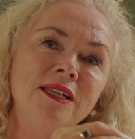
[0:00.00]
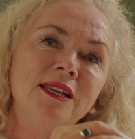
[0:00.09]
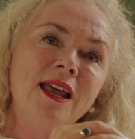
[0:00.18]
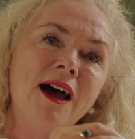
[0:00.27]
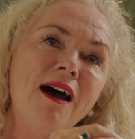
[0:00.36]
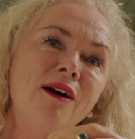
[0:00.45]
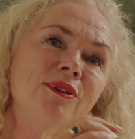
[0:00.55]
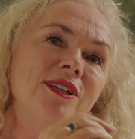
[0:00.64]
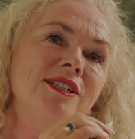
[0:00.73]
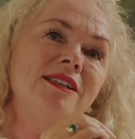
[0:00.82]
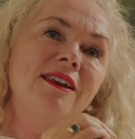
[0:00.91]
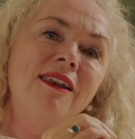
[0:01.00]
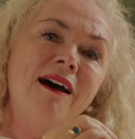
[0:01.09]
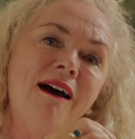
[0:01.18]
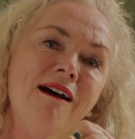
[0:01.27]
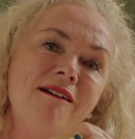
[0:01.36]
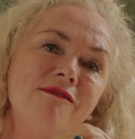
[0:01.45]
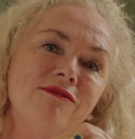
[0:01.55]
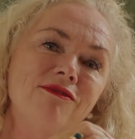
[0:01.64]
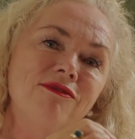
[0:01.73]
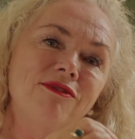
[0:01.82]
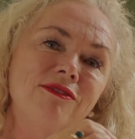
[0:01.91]
laugh. I wanted to
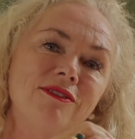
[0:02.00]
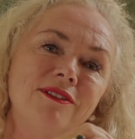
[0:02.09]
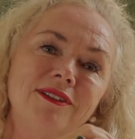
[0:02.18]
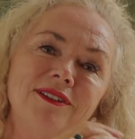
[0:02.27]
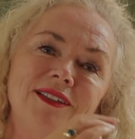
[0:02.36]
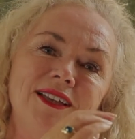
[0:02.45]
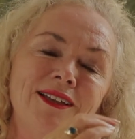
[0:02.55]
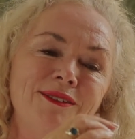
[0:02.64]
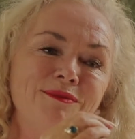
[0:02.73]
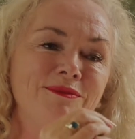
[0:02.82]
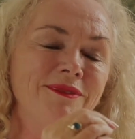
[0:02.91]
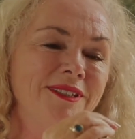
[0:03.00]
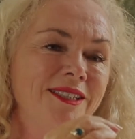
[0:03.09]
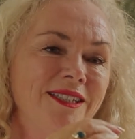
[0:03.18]
laugh. And